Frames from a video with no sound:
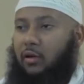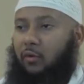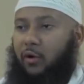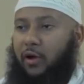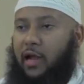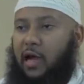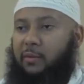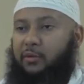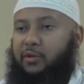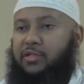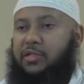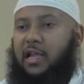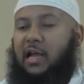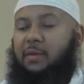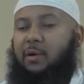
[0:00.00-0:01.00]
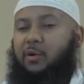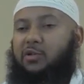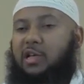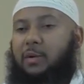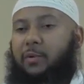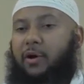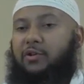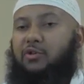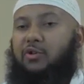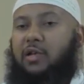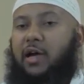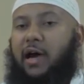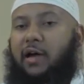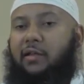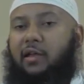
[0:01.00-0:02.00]
when Abu Salama was about to
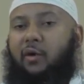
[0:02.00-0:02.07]
die,